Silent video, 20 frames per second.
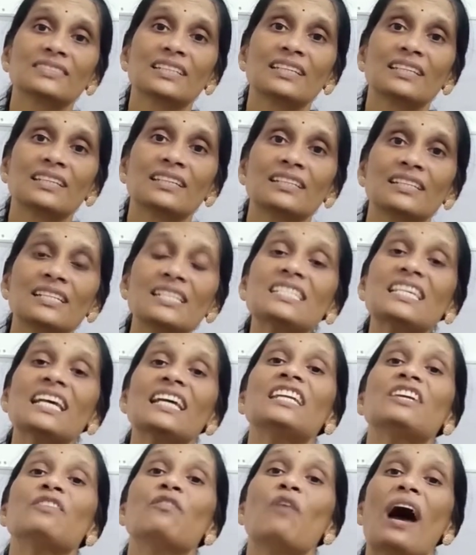He's an
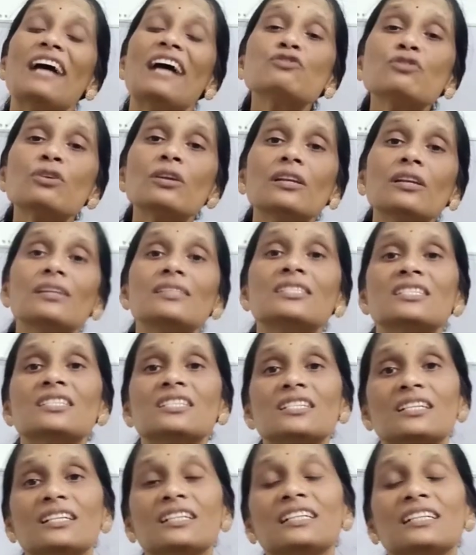evangelist,
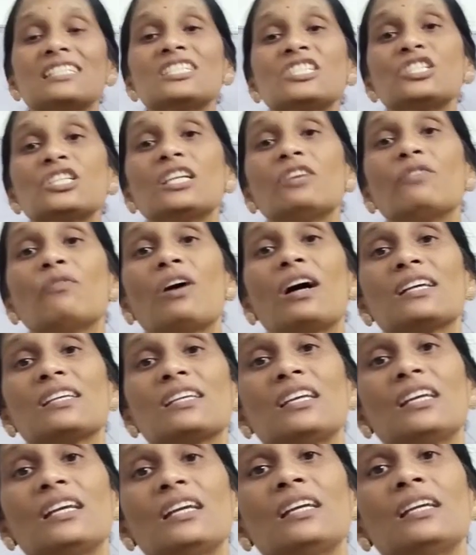Christian evangelist.
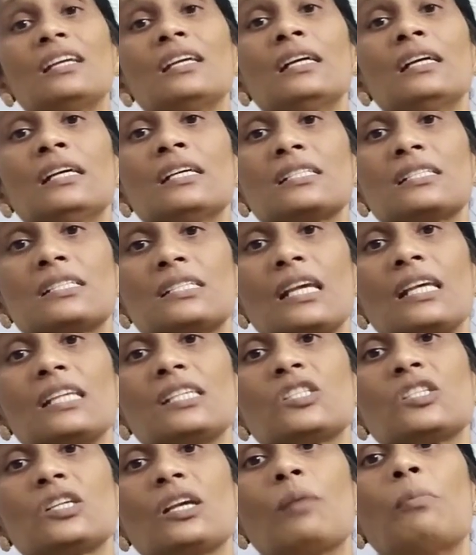He
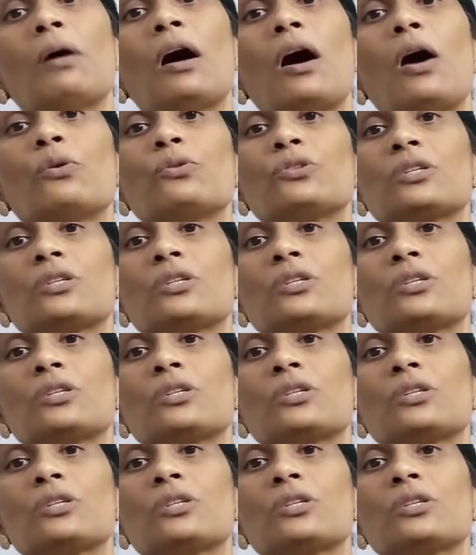says about